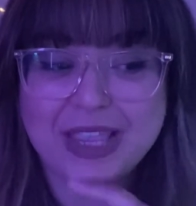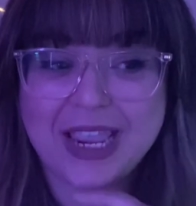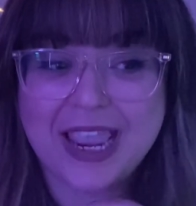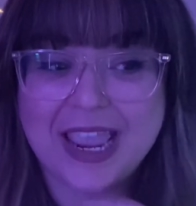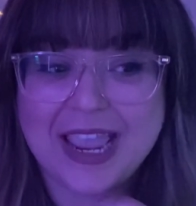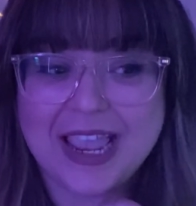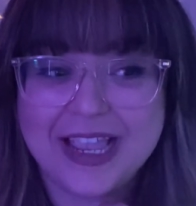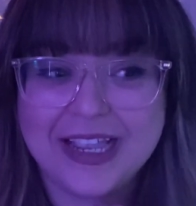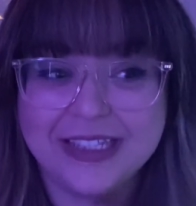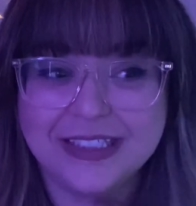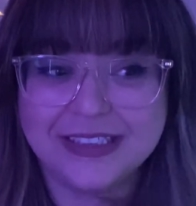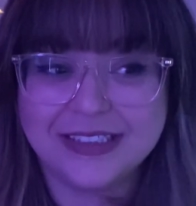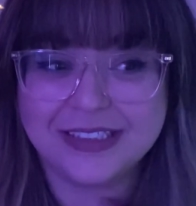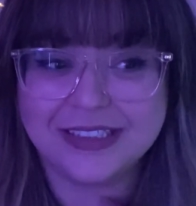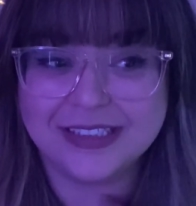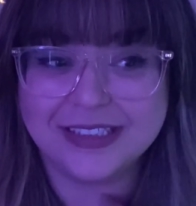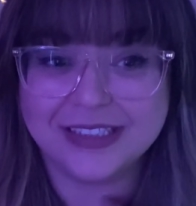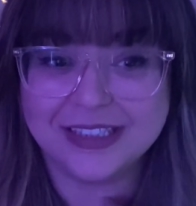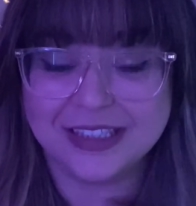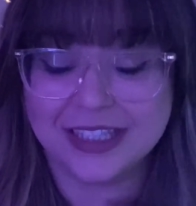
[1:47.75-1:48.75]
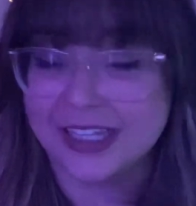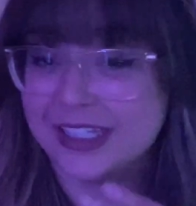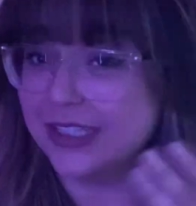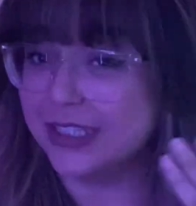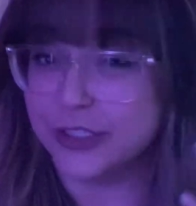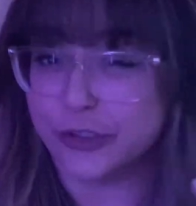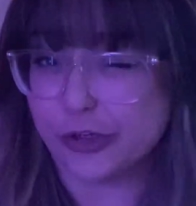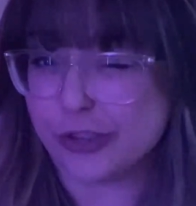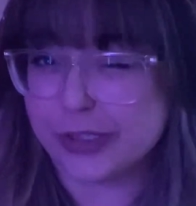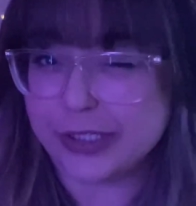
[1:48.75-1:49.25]
And like
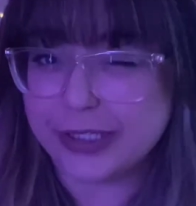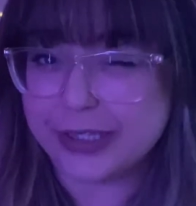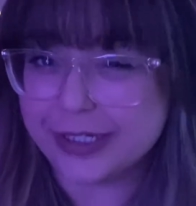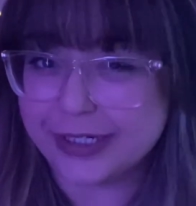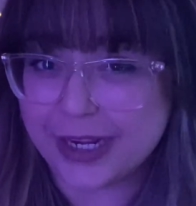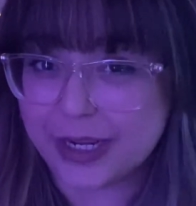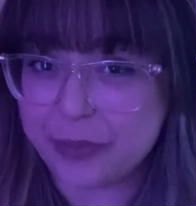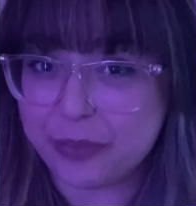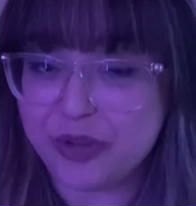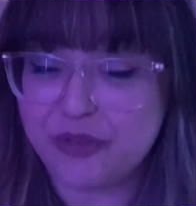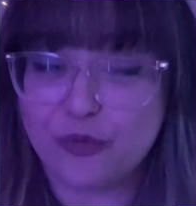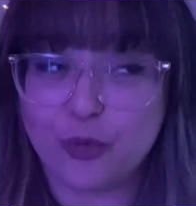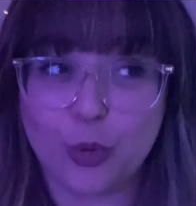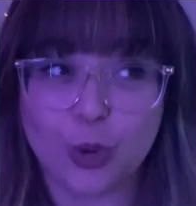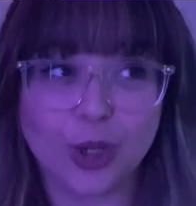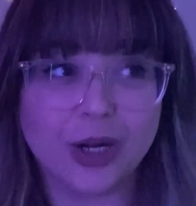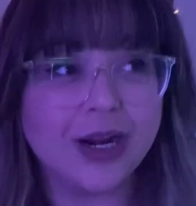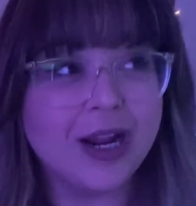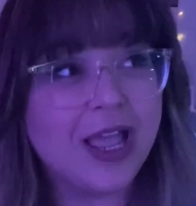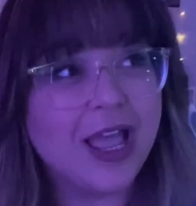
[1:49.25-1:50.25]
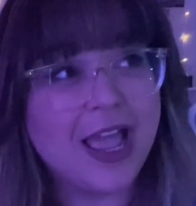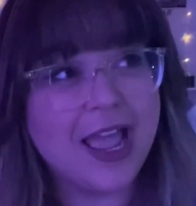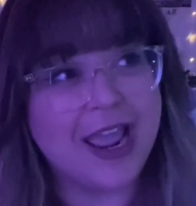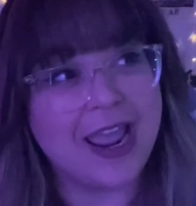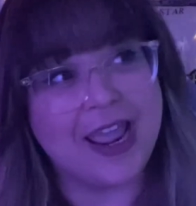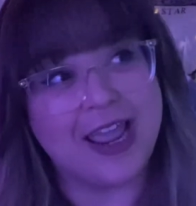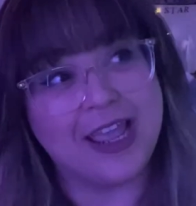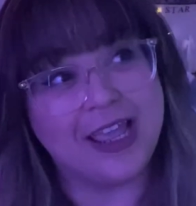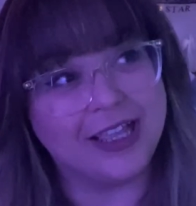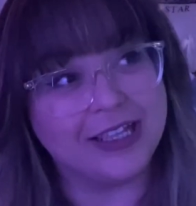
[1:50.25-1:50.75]
literally the night before.
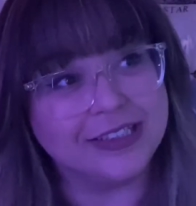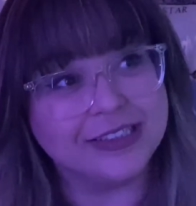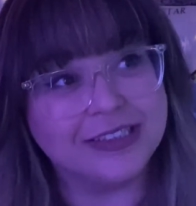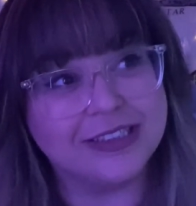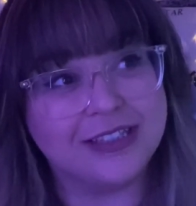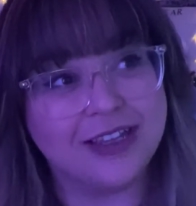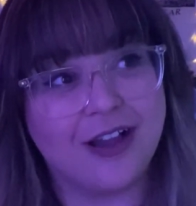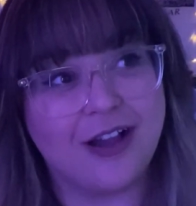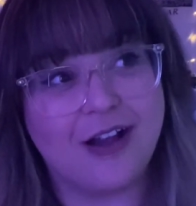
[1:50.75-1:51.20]
And